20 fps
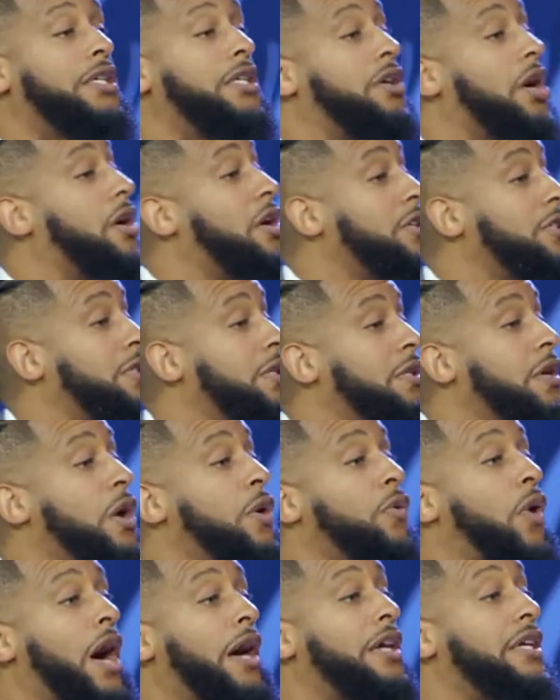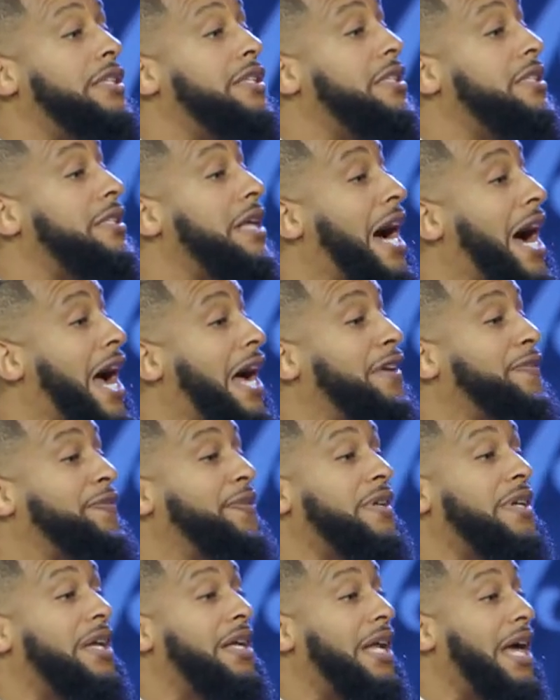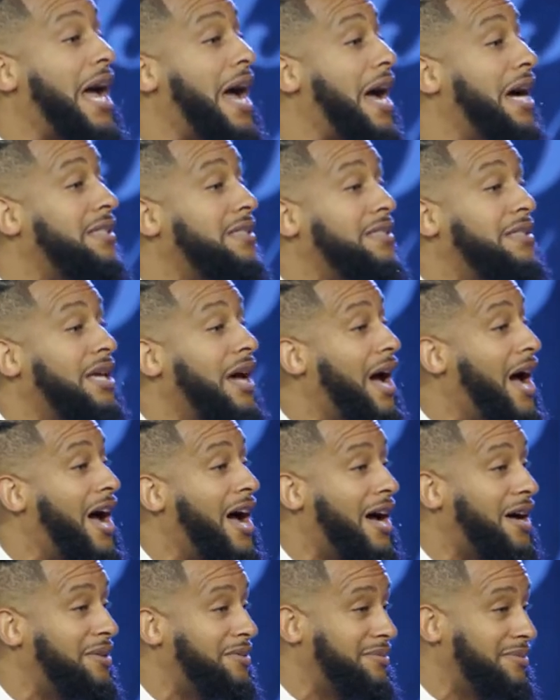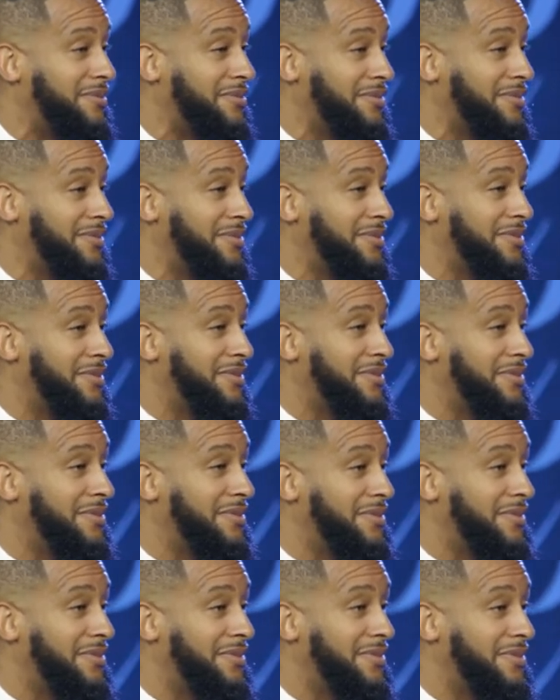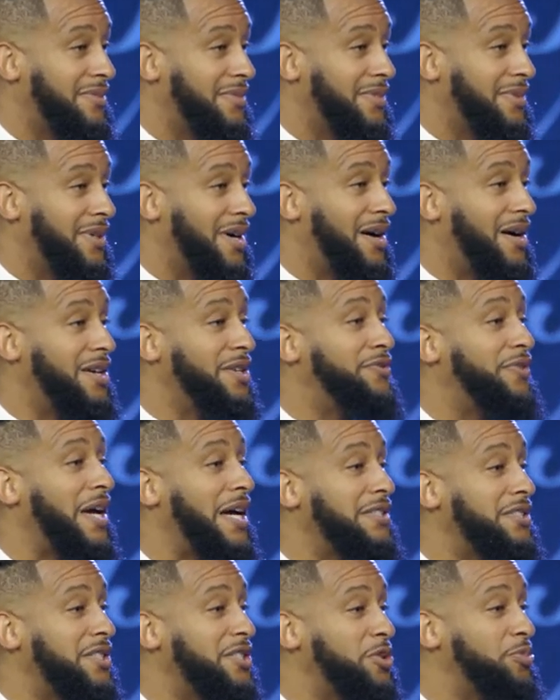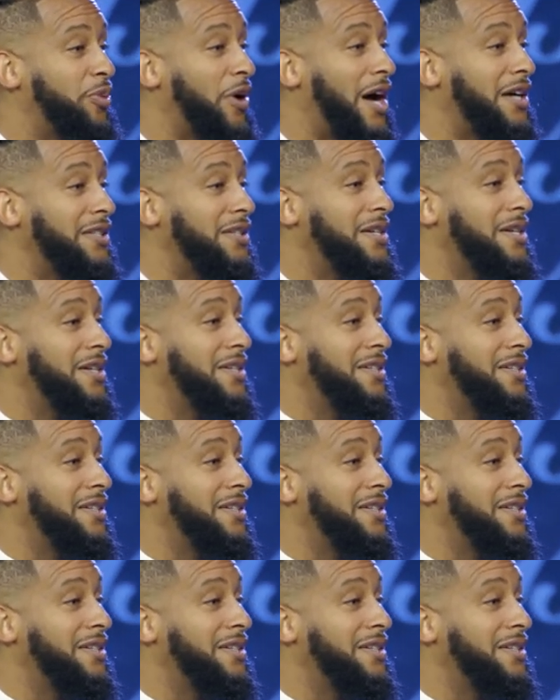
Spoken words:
he cursing, while he denying for the last time. Huh, Evangelist Brian?